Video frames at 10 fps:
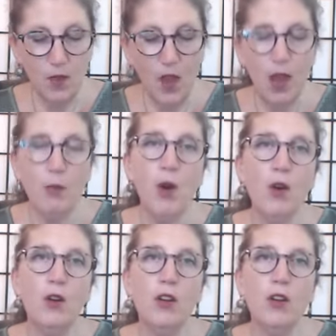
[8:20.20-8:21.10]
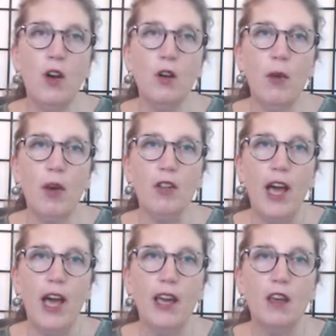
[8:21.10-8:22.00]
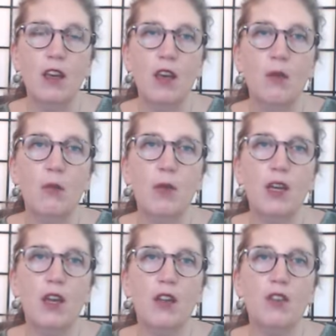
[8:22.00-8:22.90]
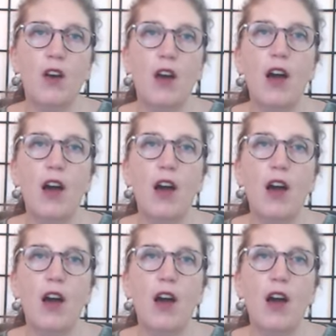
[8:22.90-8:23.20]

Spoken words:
I'm not going to talk about lack, because